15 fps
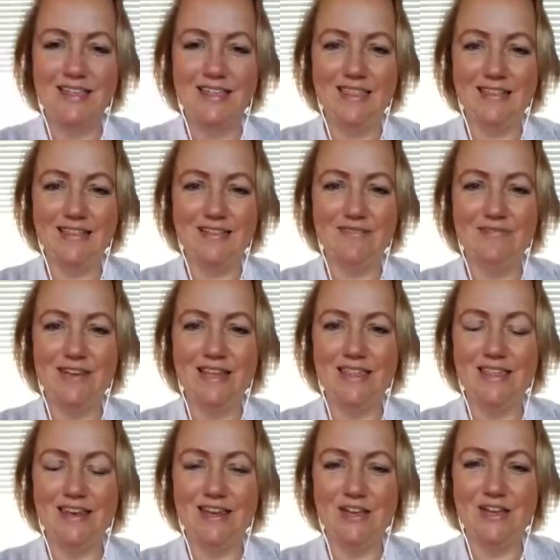that's lovely. And
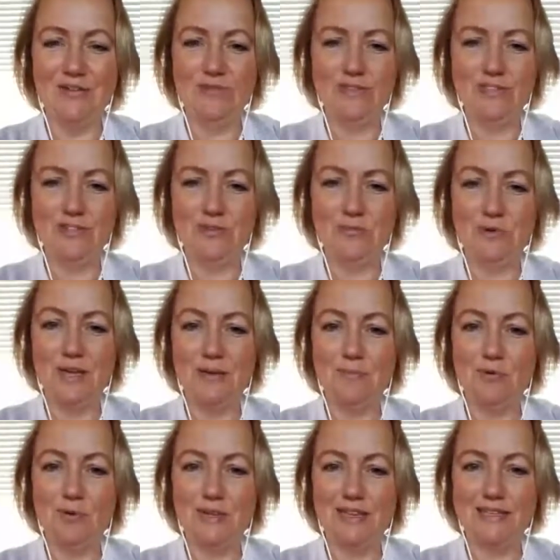then I go and do my
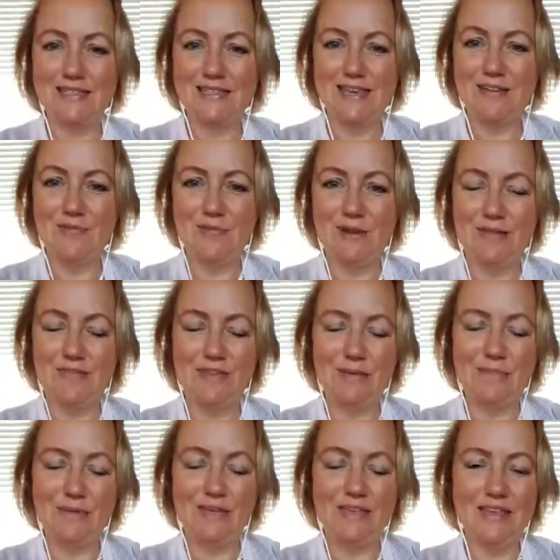morning stuff, whatever that
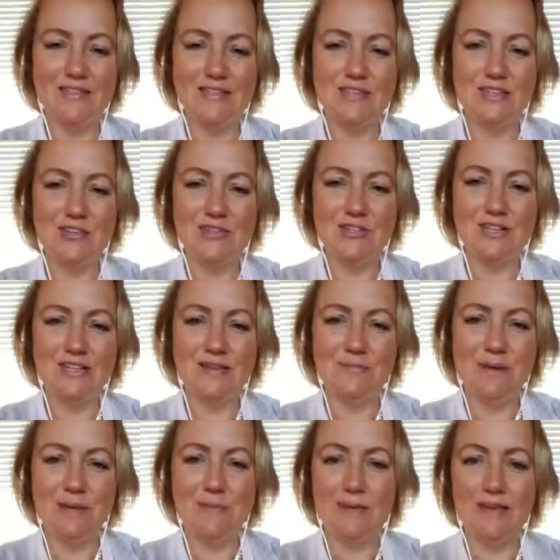be. It's usually
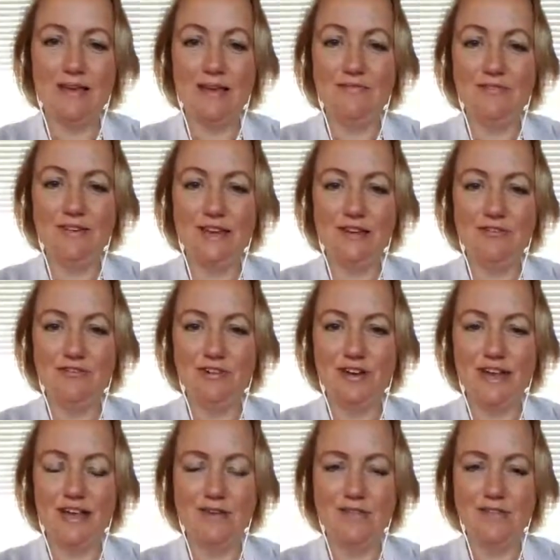maybe half an hour or an
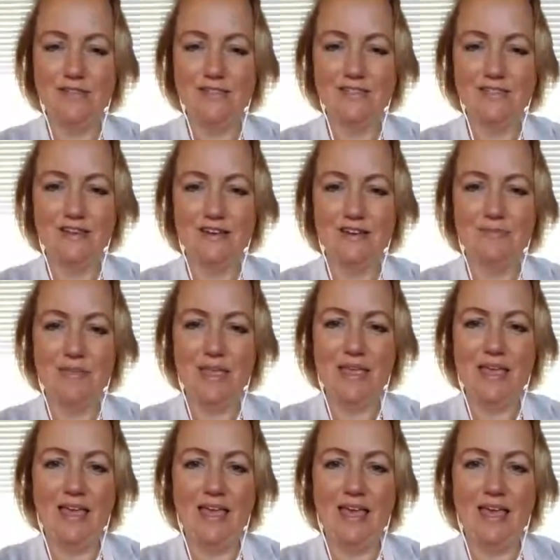hour's time.
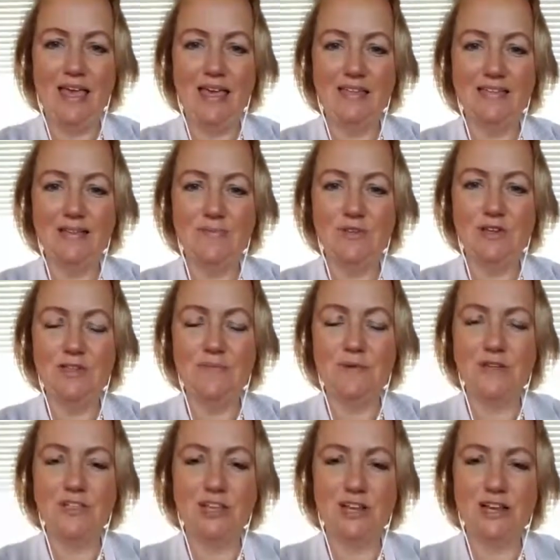And sometimes my
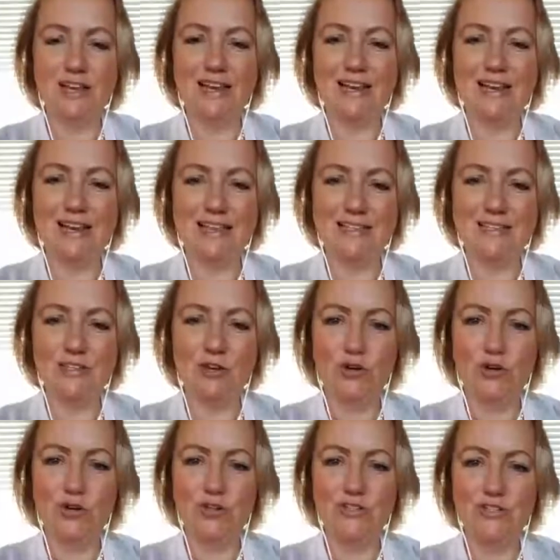journaling leads
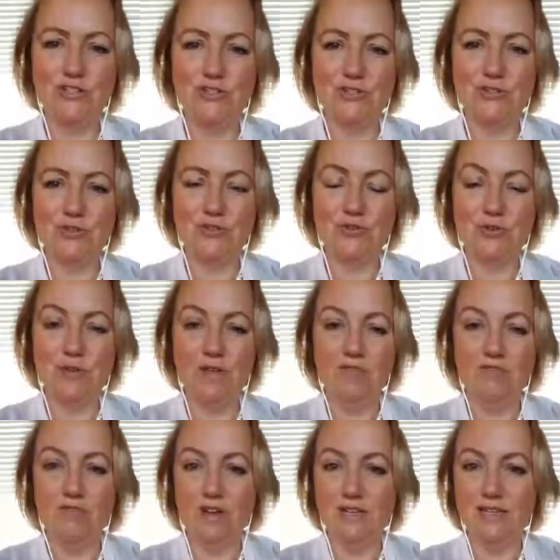on to
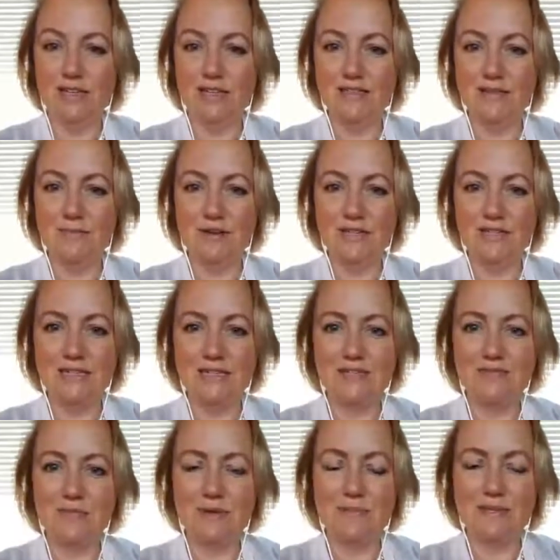writing out some ideas
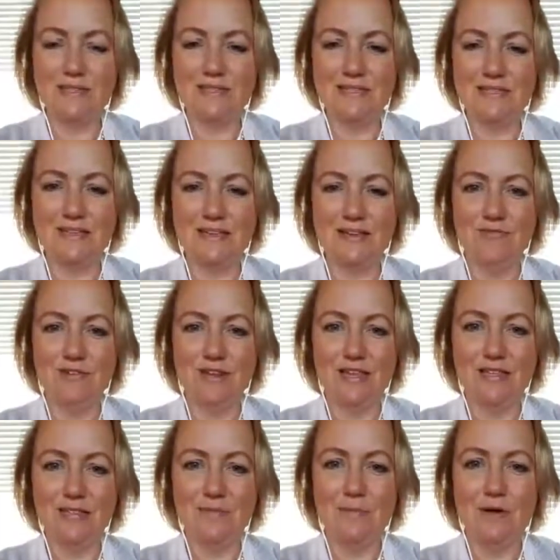for my business. I get really
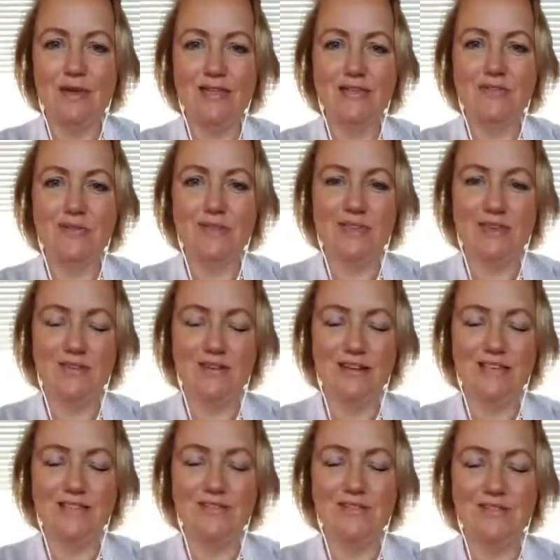inspired doing that, and
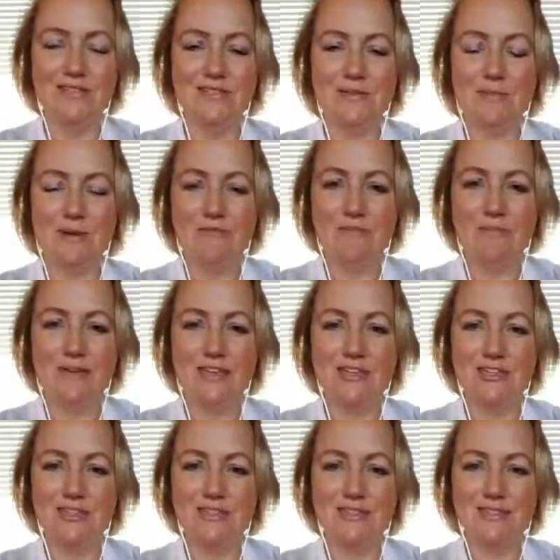leads on to some
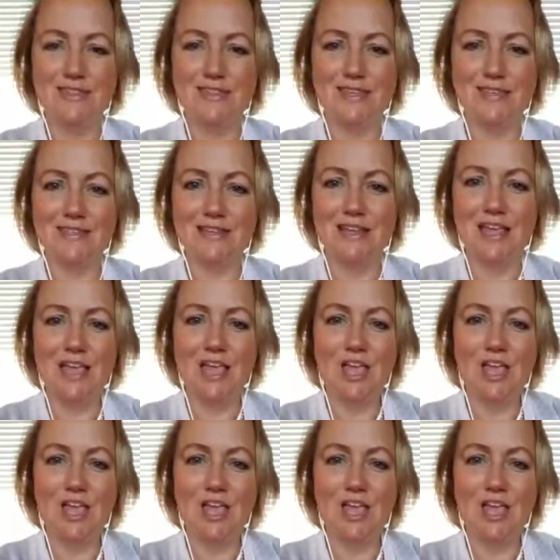affirmations and things that